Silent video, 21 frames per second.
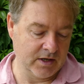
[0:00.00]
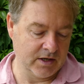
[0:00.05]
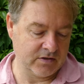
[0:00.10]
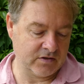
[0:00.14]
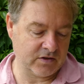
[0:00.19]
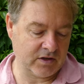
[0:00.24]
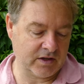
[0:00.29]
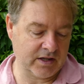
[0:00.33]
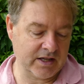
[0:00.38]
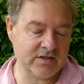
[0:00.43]

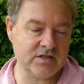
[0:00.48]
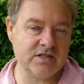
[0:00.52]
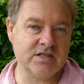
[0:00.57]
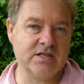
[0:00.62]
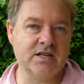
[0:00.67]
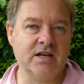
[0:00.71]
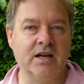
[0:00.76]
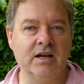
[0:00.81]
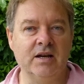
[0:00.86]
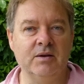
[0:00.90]
So
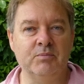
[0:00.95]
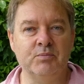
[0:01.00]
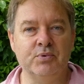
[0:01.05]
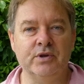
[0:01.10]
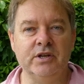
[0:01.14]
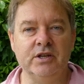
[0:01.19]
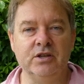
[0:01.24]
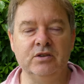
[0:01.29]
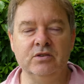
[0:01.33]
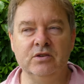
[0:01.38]
that's
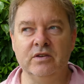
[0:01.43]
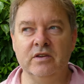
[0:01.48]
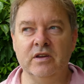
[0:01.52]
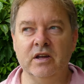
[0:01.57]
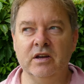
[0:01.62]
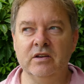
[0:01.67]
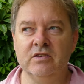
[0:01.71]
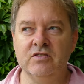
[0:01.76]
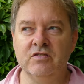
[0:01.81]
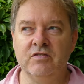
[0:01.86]
pretty good.
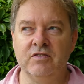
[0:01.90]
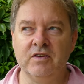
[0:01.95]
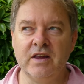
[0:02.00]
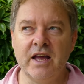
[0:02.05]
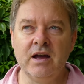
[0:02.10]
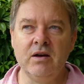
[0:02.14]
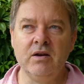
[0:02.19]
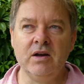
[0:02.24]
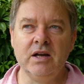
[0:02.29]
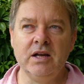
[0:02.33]
Those
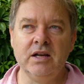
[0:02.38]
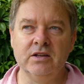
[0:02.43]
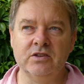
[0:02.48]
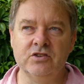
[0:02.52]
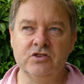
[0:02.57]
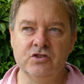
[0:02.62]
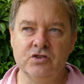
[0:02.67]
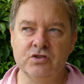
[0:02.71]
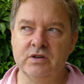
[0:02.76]
flower,